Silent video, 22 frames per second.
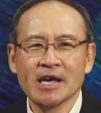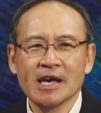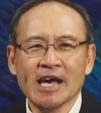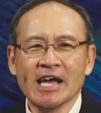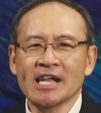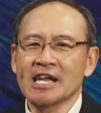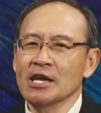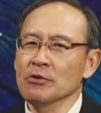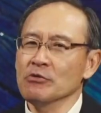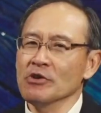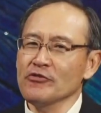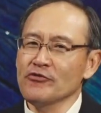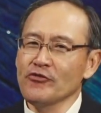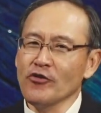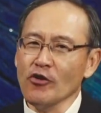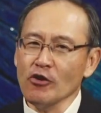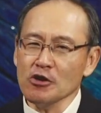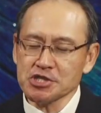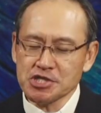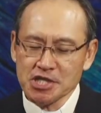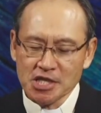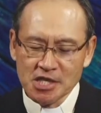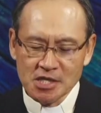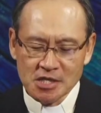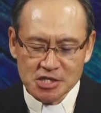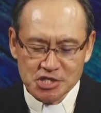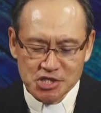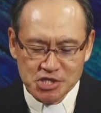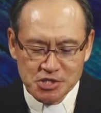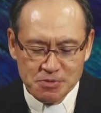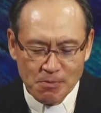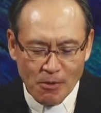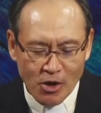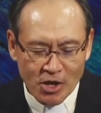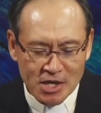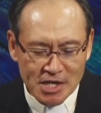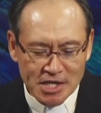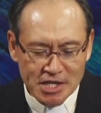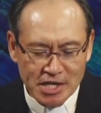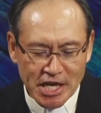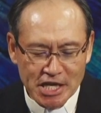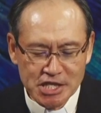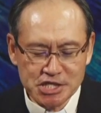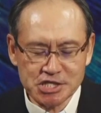And they were forcing the smaller
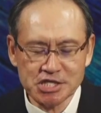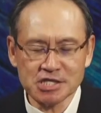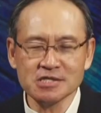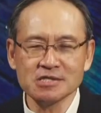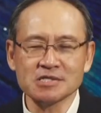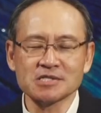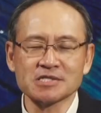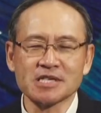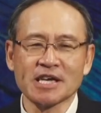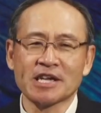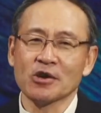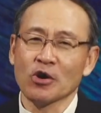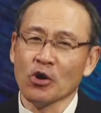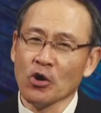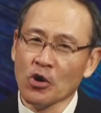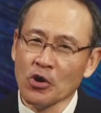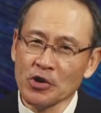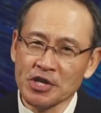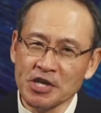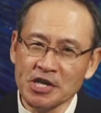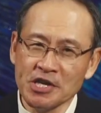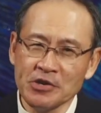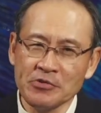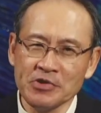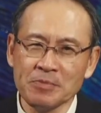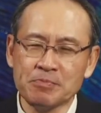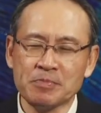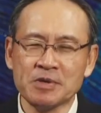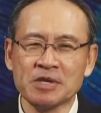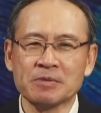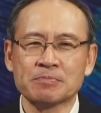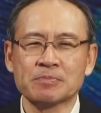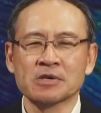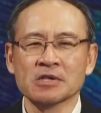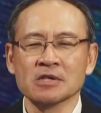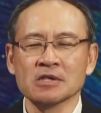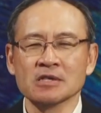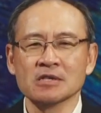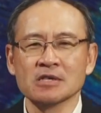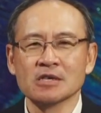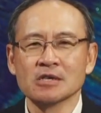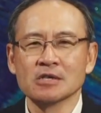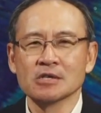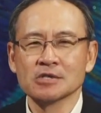nations and ordinary people
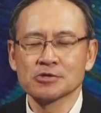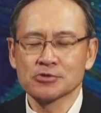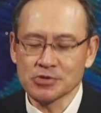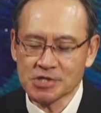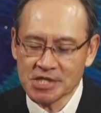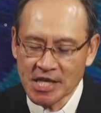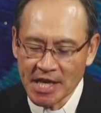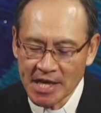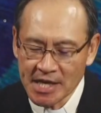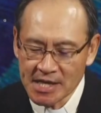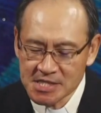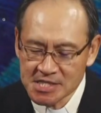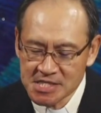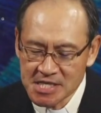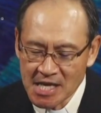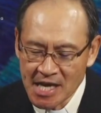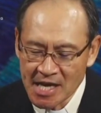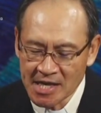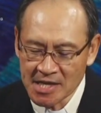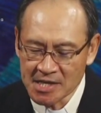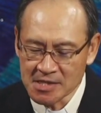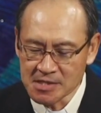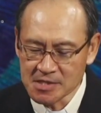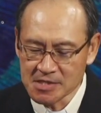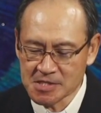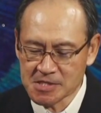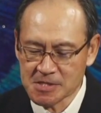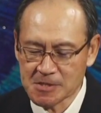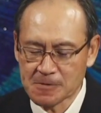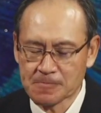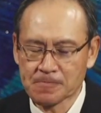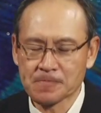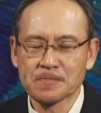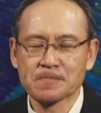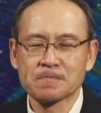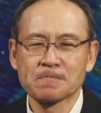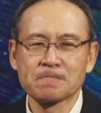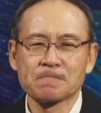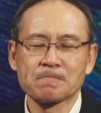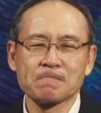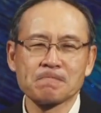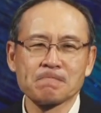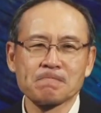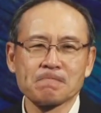to take sides.
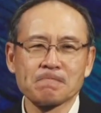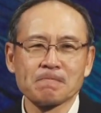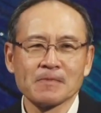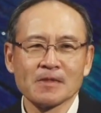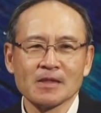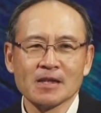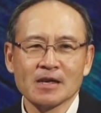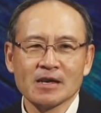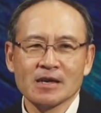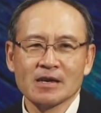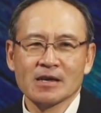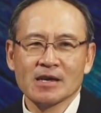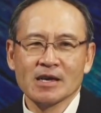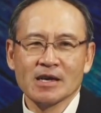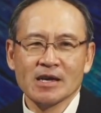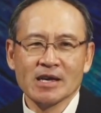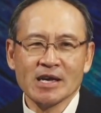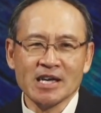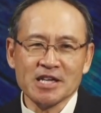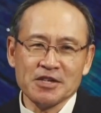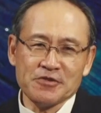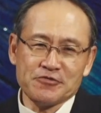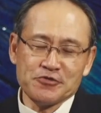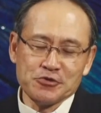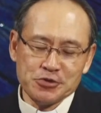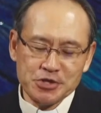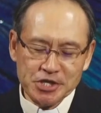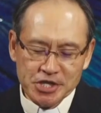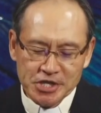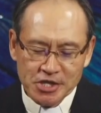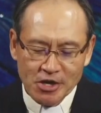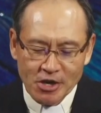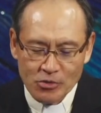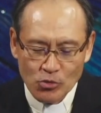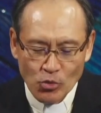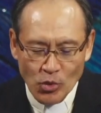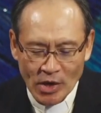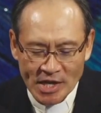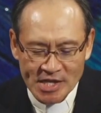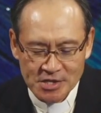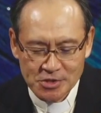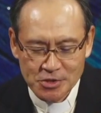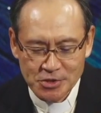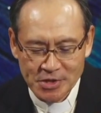And if you did not
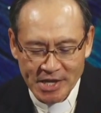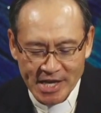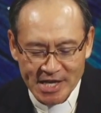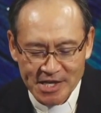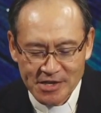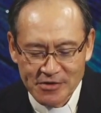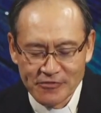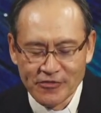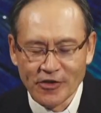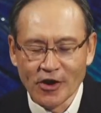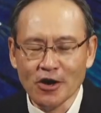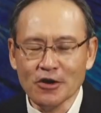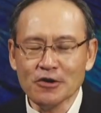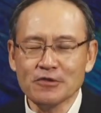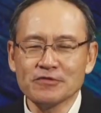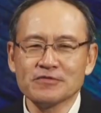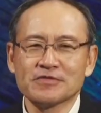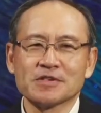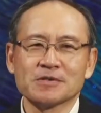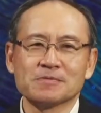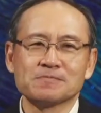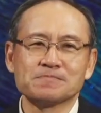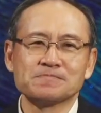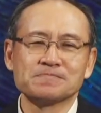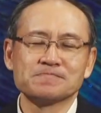want to get involved,